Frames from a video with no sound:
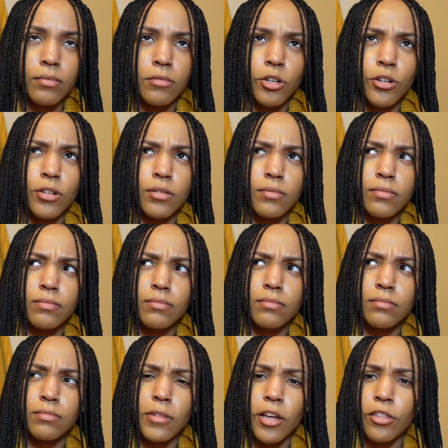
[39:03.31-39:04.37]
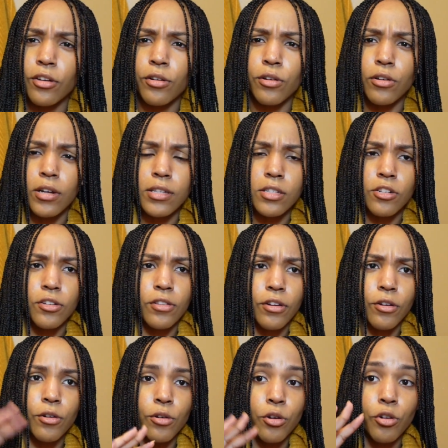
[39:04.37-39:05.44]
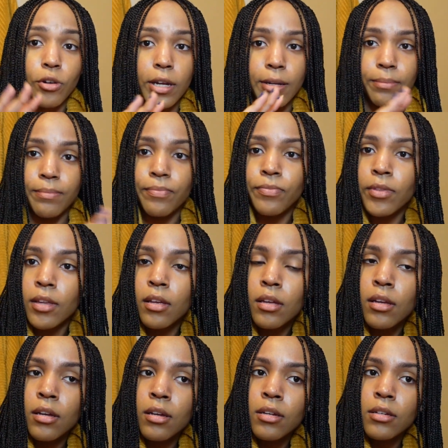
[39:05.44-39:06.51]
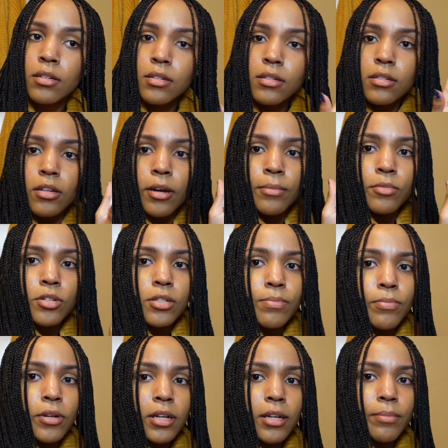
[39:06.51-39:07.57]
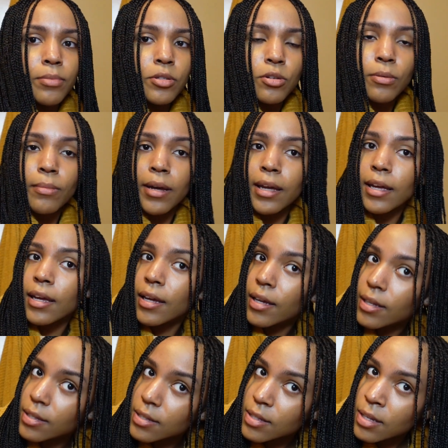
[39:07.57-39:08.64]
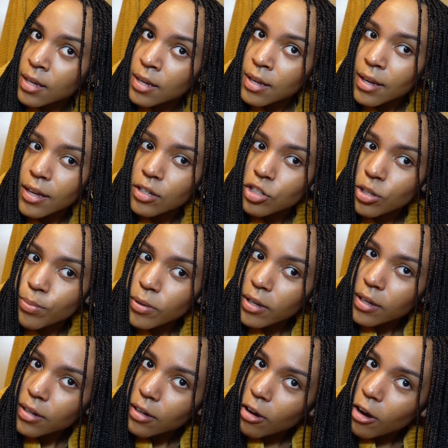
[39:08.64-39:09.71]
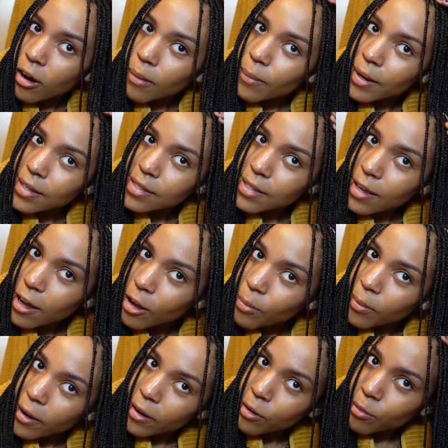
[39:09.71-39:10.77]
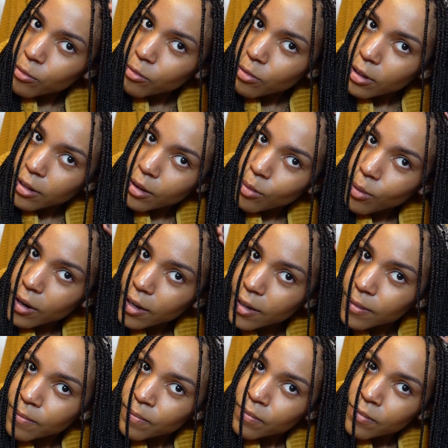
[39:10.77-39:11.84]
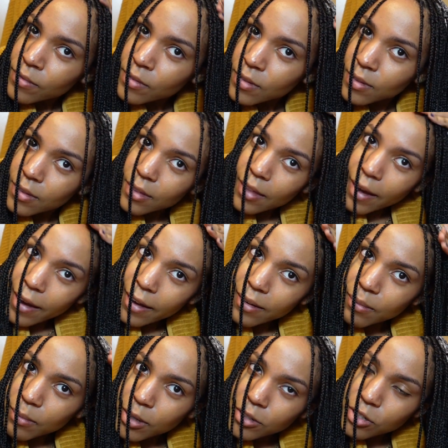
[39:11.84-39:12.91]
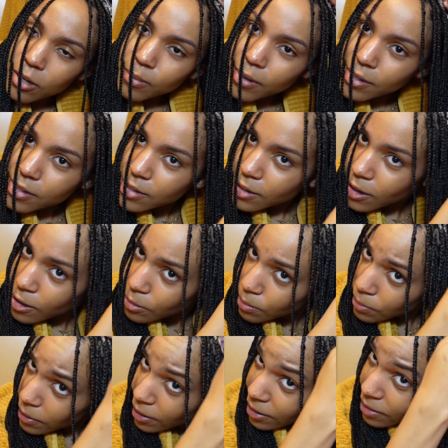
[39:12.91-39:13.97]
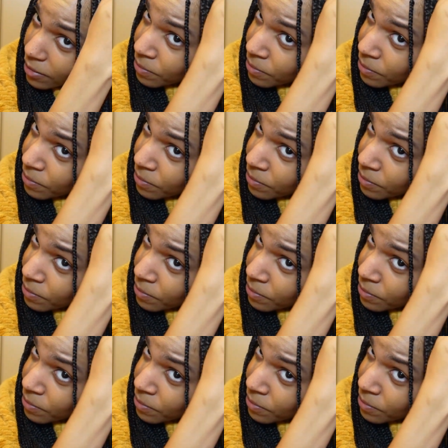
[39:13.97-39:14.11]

Or not the curl custard, the curl cream. So I'm just putting it between my hands. And she put it on my scalp. I don't really want it that much on my scalp, but